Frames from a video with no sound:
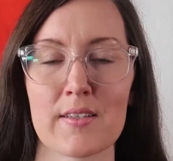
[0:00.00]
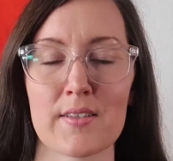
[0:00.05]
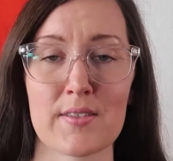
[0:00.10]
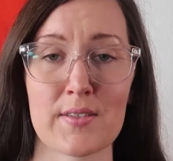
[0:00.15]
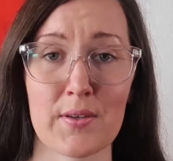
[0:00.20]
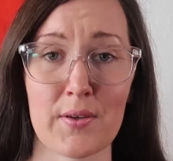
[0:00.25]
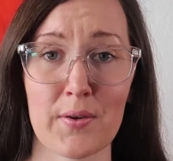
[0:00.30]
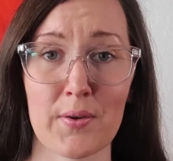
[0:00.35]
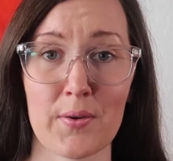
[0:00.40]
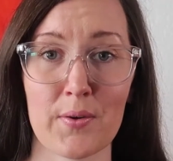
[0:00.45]

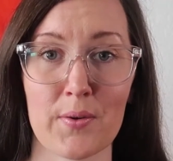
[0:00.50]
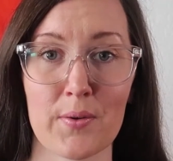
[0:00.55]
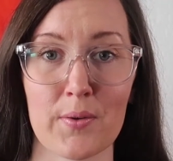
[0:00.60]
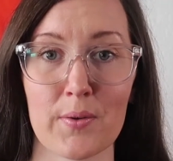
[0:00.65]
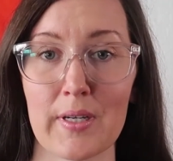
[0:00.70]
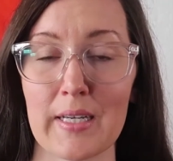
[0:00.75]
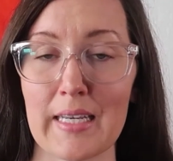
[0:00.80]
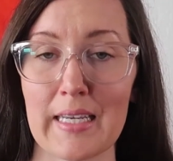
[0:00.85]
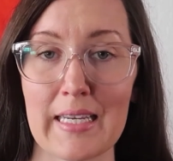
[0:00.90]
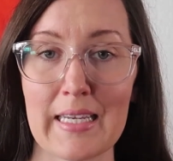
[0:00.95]

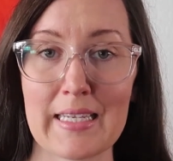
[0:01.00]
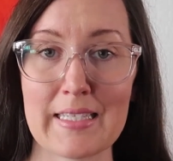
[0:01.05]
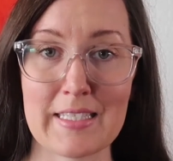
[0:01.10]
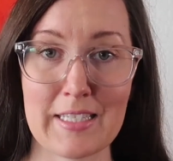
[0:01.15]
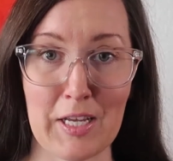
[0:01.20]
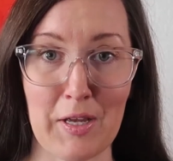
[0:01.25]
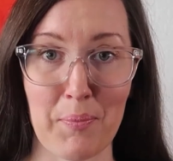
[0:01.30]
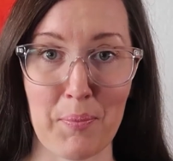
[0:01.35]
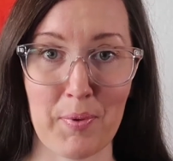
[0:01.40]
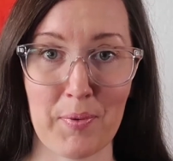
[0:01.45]
So a
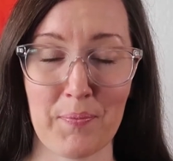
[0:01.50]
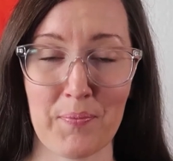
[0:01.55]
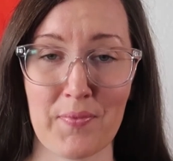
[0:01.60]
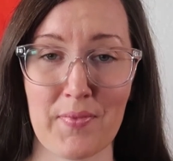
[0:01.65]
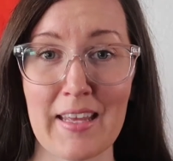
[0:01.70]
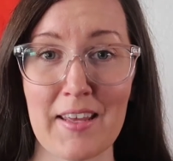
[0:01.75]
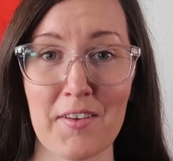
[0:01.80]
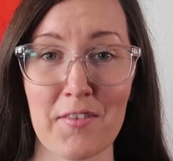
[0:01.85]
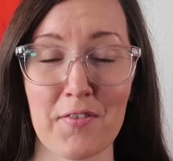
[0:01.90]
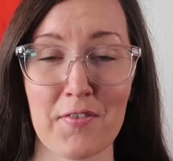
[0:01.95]
tip,
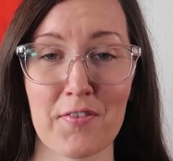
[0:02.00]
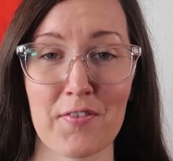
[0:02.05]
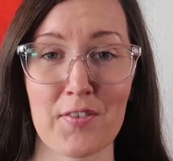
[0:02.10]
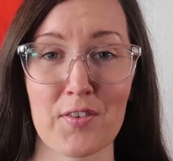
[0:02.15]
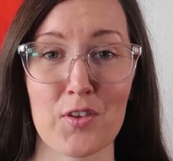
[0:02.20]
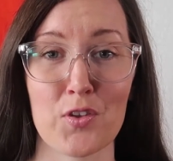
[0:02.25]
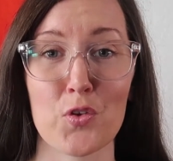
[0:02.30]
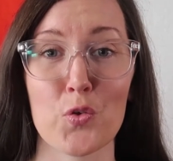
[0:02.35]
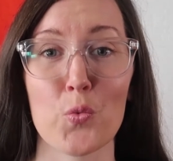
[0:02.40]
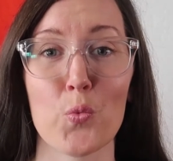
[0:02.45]
if
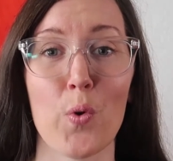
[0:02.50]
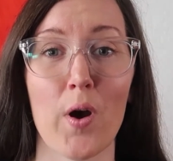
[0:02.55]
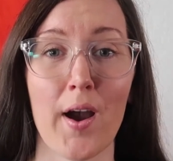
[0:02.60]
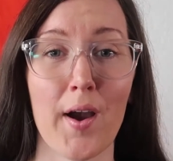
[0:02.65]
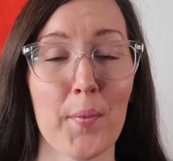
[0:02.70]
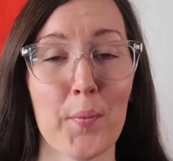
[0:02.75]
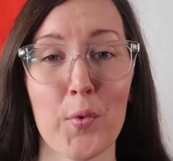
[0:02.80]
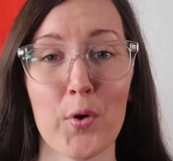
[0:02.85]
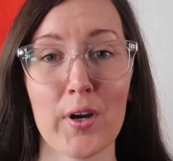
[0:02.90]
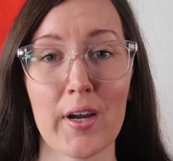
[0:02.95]
you
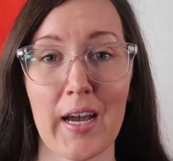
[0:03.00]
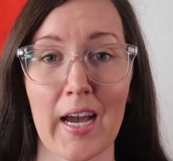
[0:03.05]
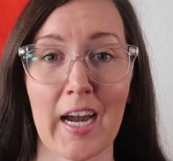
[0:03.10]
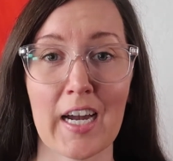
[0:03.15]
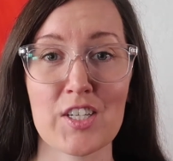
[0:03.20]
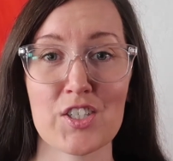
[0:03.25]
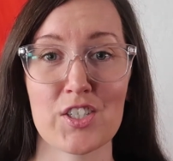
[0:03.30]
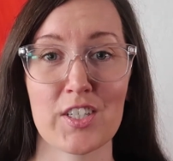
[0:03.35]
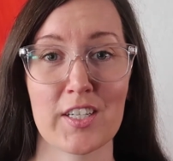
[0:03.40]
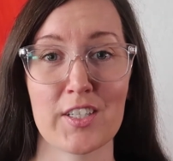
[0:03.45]
want more
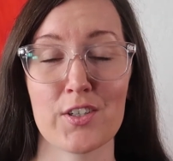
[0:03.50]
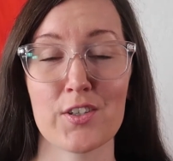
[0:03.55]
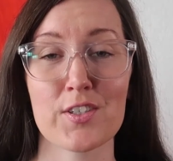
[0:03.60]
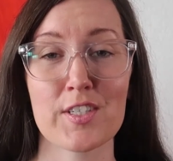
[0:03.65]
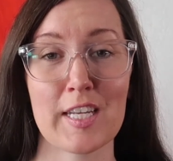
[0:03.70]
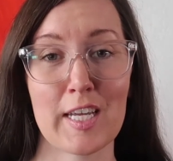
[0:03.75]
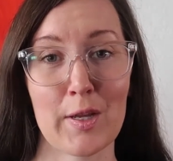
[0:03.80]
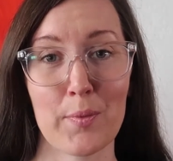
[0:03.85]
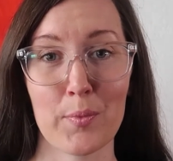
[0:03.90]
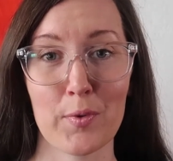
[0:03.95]
action at your
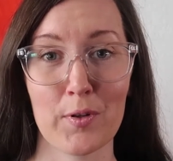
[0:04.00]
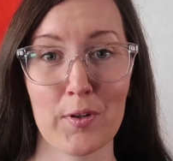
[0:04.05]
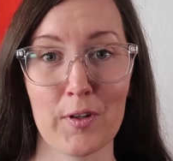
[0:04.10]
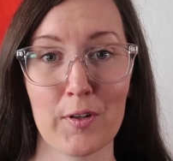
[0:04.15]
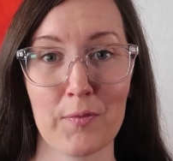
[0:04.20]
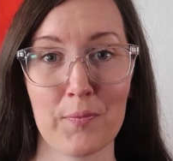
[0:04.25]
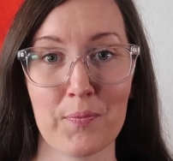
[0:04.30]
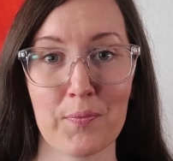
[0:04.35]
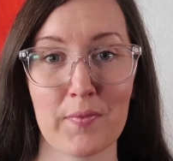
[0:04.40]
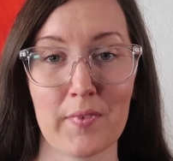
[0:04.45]

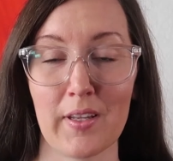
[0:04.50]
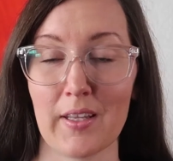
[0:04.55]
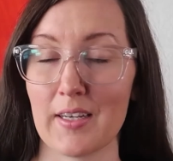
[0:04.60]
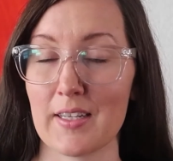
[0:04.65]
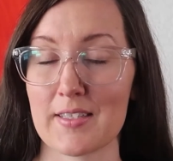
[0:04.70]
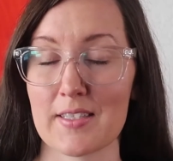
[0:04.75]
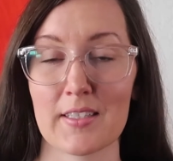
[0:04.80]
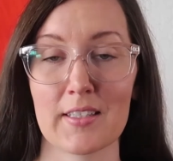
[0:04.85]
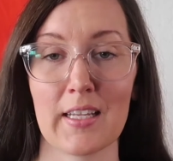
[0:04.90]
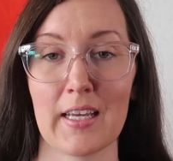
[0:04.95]
table and
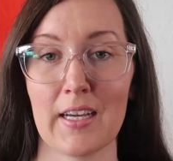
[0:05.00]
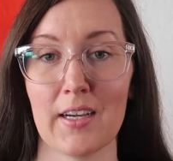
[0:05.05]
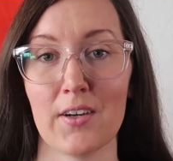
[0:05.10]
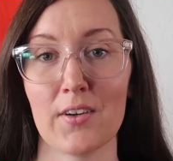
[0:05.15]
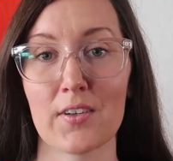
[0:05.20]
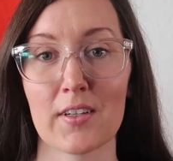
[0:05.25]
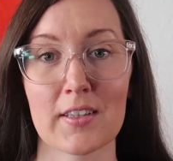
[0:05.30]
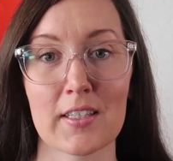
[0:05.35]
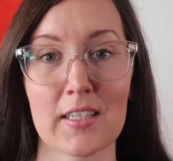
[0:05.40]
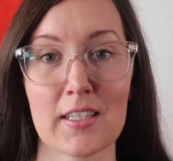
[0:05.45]
it's
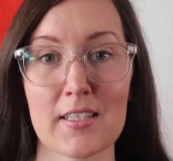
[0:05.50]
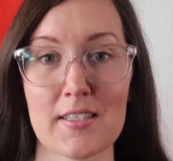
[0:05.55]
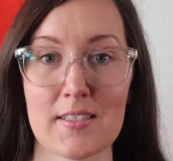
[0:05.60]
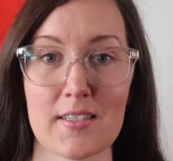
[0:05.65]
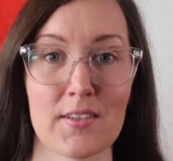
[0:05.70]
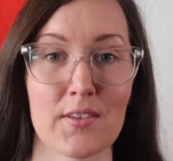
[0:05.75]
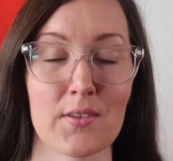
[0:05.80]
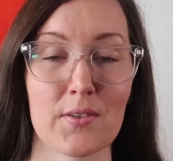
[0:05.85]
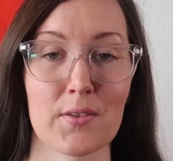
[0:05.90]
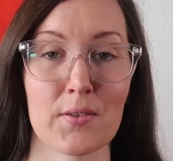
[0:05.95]
allowed at the
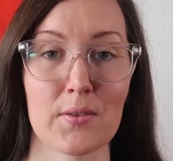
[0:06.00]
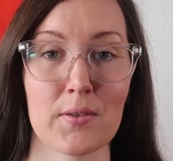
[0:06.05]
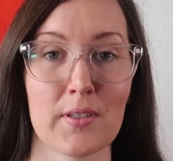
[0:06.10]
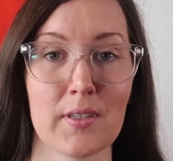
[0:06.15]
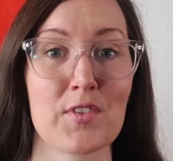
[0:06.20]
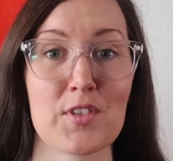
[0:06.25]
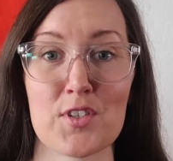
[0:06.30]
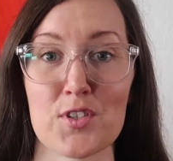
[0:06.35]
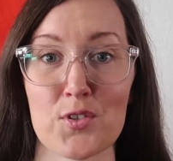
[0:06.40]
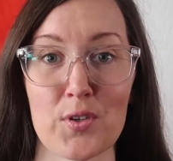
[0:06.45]
casino,
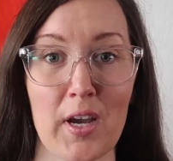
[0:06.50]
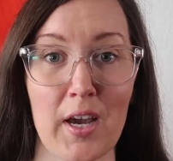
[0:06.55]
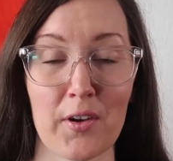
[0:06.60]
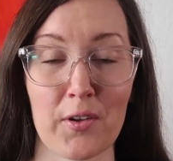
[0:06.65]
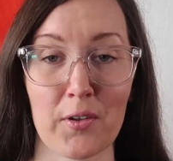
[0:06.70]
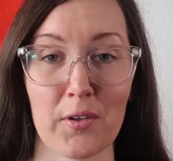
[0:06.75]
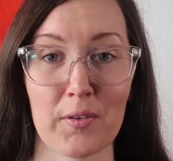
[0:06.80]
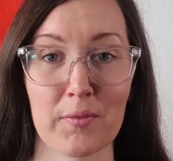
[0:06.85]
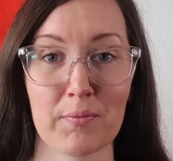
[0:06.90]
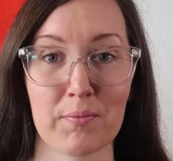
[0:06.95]

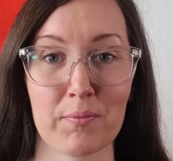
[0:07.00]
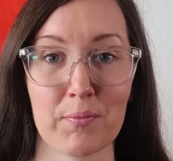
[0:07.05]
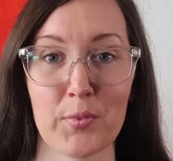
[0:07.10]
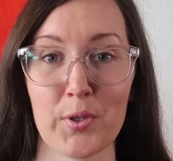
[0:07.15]
straddle.